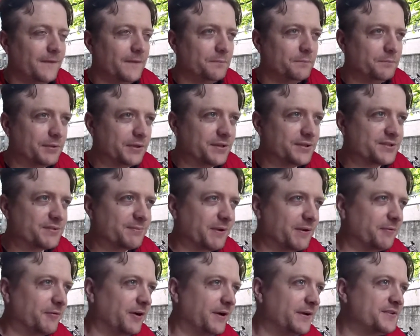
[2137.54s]
Because of my
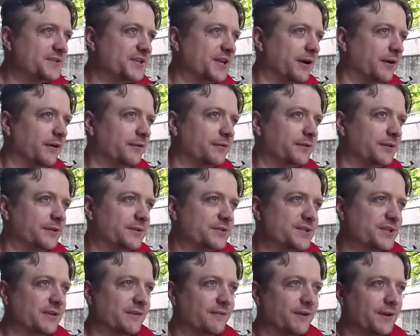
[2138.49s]
wife's health and
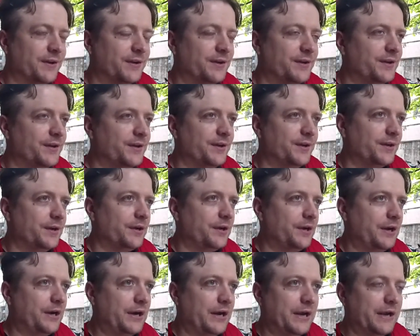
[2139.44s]
stuff,
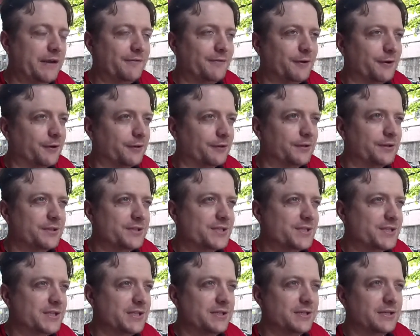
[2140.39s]
I've hardly
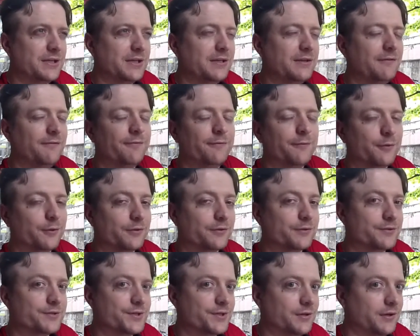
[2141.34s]
seen any
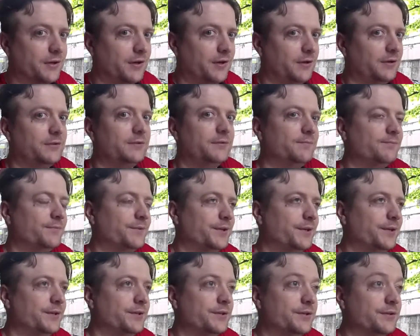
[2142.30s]
foreigners at all
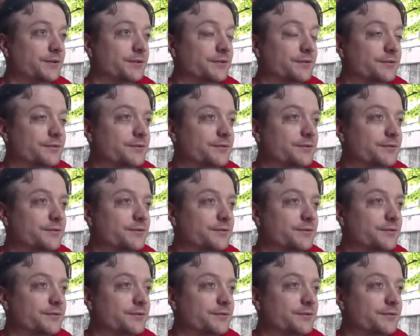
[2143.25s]
in years.